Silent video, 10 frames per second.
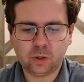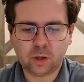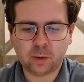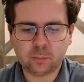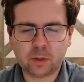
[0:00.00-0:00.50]

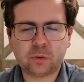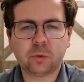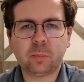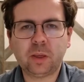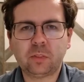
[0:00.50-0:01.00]
To
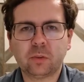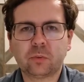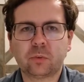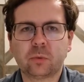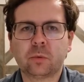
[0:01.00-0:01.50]
make
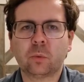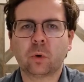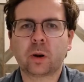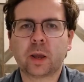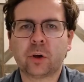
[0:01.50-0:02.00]
this
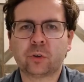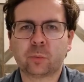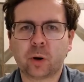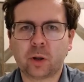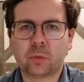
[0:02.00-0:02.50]
work
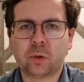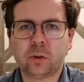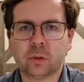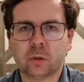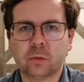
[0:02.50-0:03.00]
algebraically,
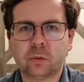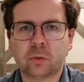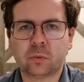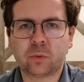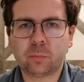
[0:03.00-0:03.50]

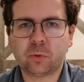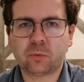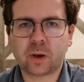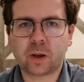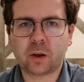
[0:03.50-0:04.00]
to
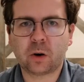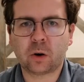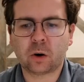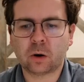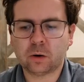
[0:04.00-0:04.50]
simplify
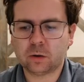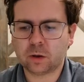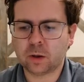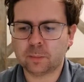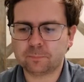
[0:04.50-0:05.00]

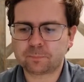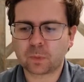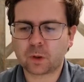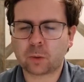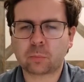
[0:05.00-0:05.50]
our
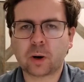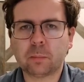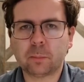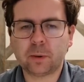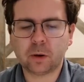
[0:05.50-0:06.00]

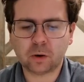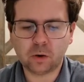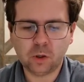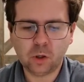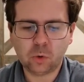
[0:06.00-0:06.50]
problem here,
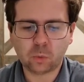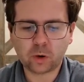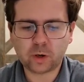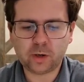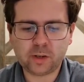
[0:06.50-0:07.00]
we're
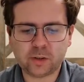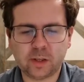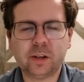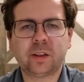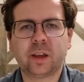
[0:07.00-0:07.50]
going to need to
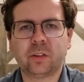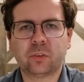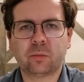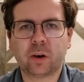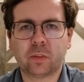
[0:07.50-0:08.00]
indicate
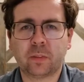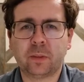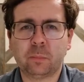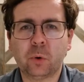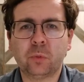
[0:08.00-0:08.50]
somehow that they
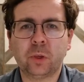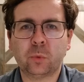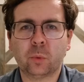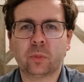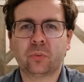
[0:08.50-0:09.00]
both
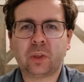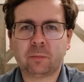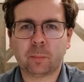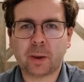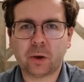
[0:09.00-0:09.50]
equal the same
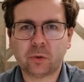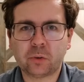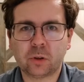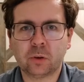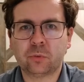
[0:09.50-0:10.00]
amount
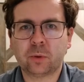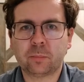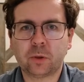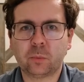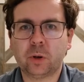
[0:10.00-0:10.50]
of
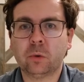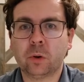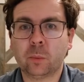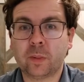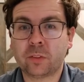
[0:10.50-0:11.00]
something. We don't know
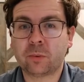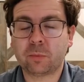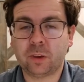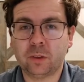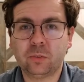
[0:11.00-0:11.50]
what that
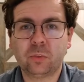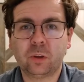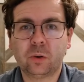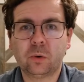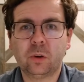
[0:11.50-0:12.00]
something is
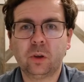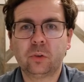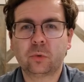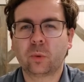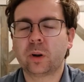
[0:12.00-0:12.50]
though,
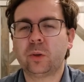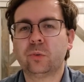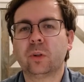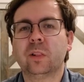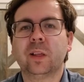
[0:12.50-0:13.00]
so we're going to use
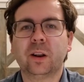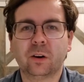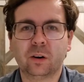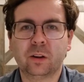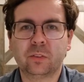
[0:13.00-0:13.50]
a
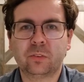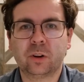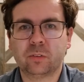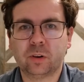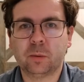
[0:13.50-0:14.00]
letter instead
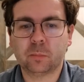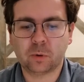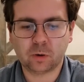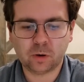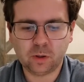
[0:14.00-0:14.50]
of a
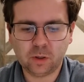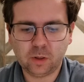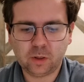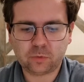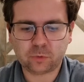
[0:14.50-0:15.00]
number.
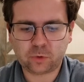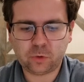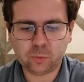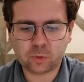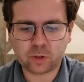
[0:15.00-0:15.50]
So
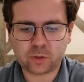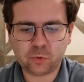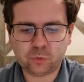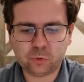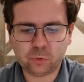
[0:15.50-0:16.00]
Q1 and
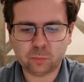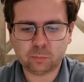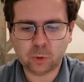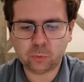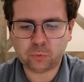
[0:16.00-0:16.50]
Q2
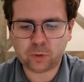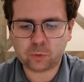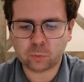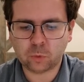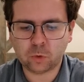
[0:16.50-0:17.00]
both
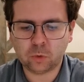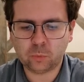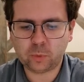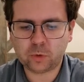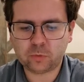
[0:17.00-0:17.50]
equal,
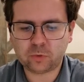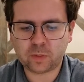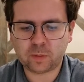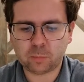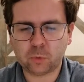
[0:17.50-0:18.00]
we could say
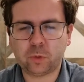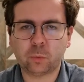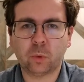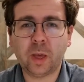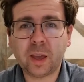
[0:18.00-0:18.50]
they both
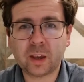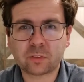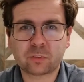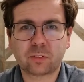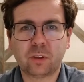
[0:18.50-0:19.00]
equal
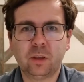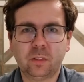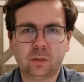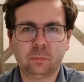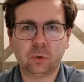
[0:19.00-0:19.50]
X,
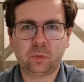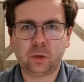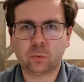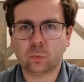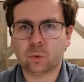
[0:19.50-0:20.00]
they both
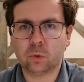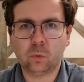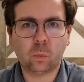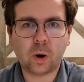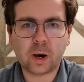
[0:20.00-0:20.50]
equal
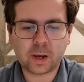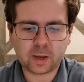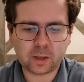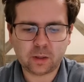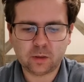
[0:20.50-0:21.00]

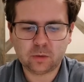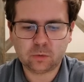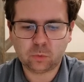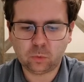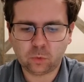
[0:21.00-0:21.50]
Y,
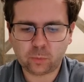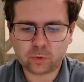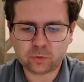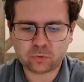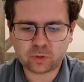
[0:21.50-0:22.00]
or we
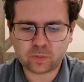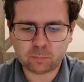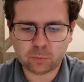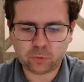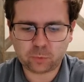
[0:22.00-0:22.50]
could just say they
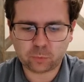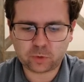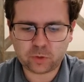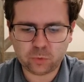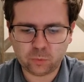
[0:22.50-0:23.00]
both equal
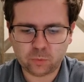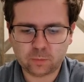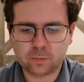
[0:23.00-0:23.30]
Q.